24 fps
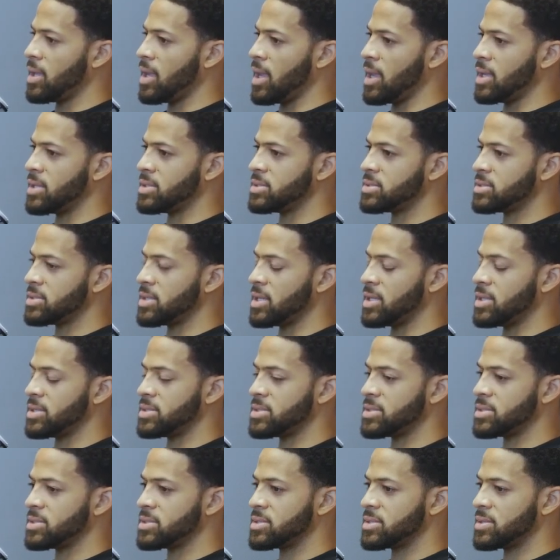it's
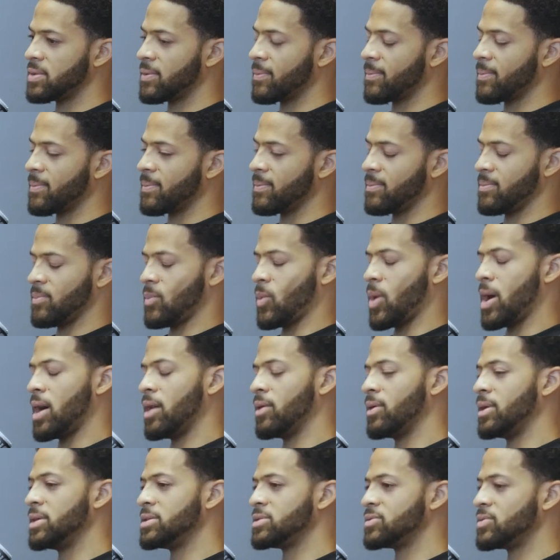it's
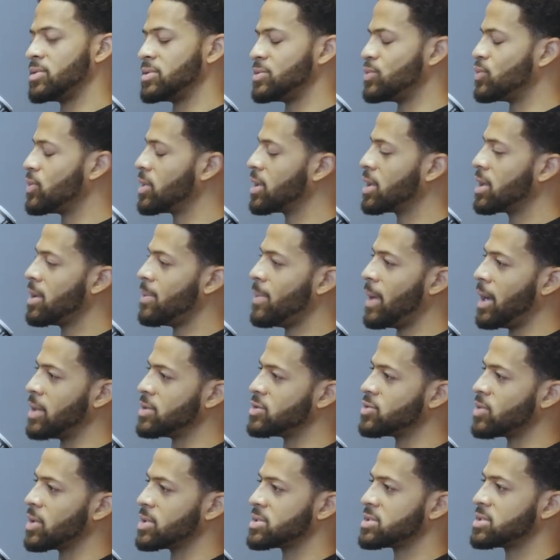wow, it's it's really about
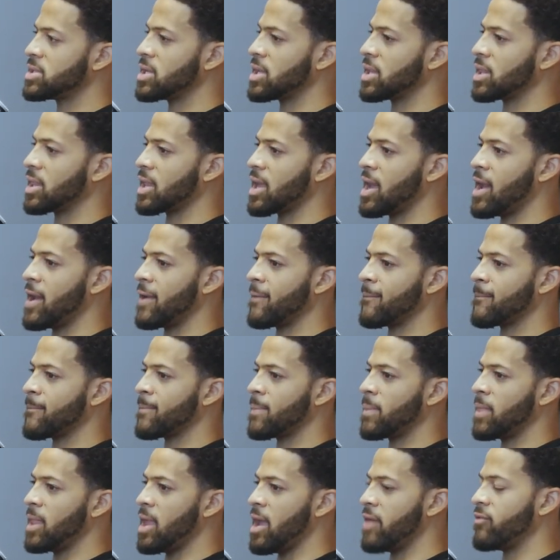trusting that
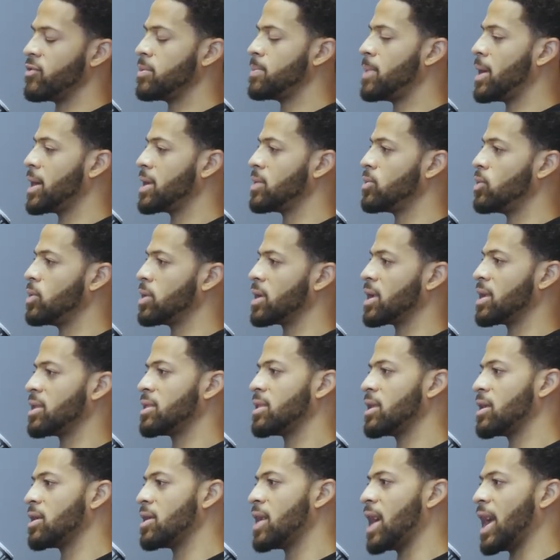everybody will
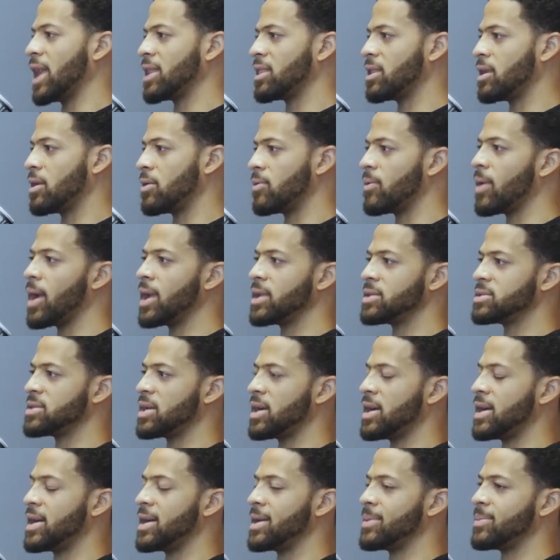get there at their right
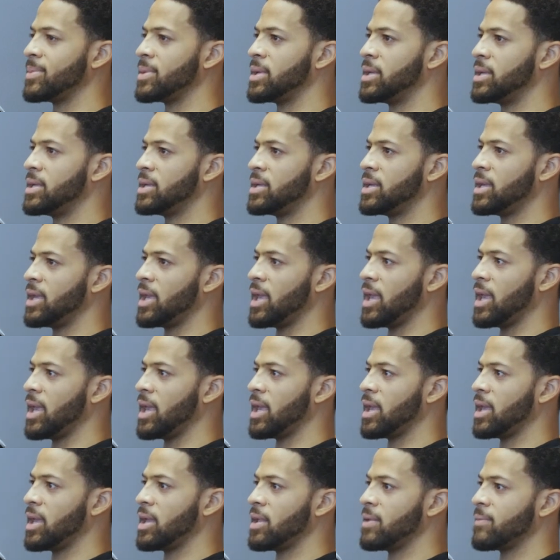time,
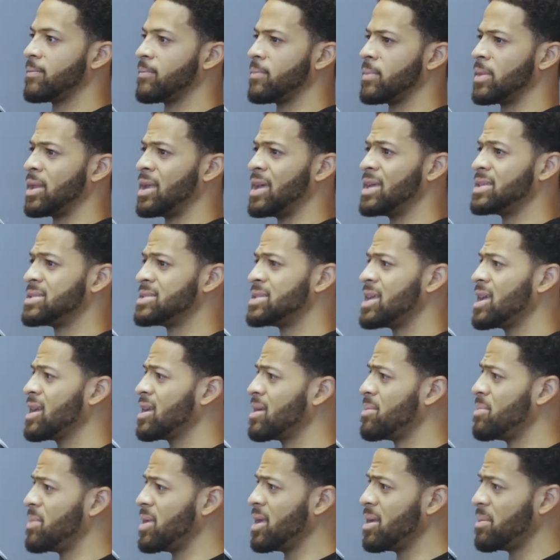and it's
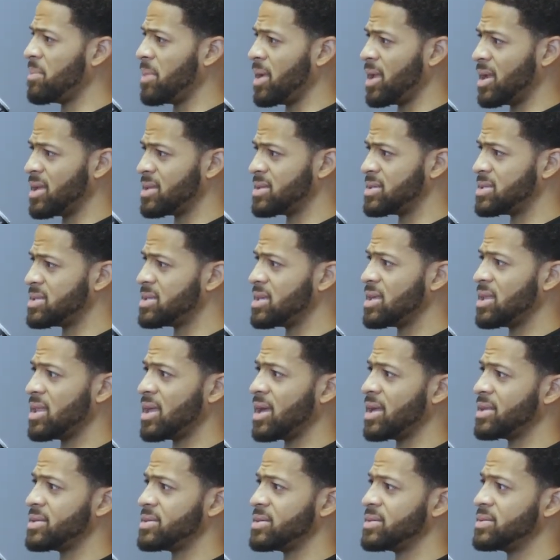taken me a minute to see
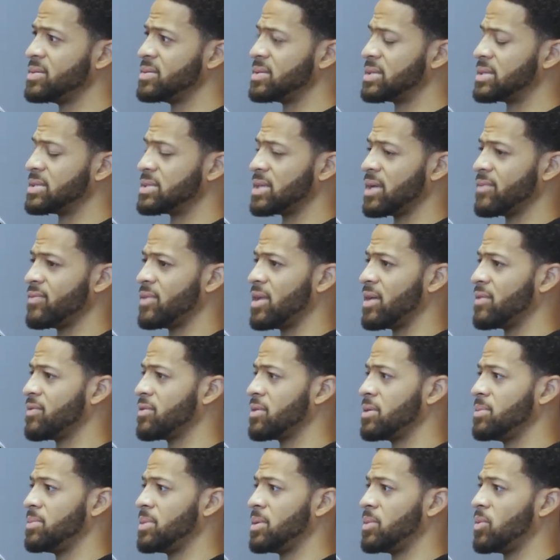that too, because I've
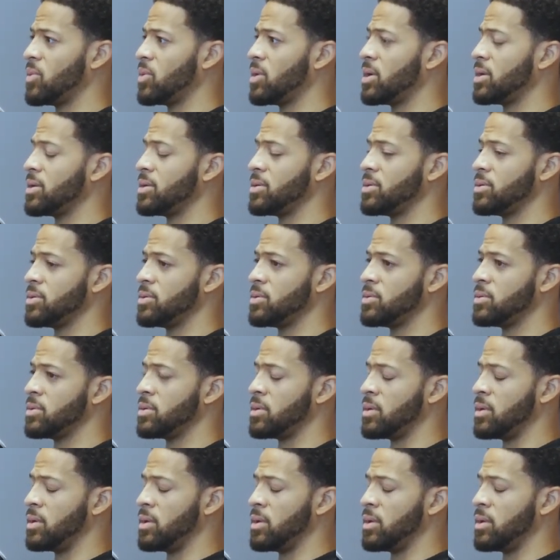definitely been one who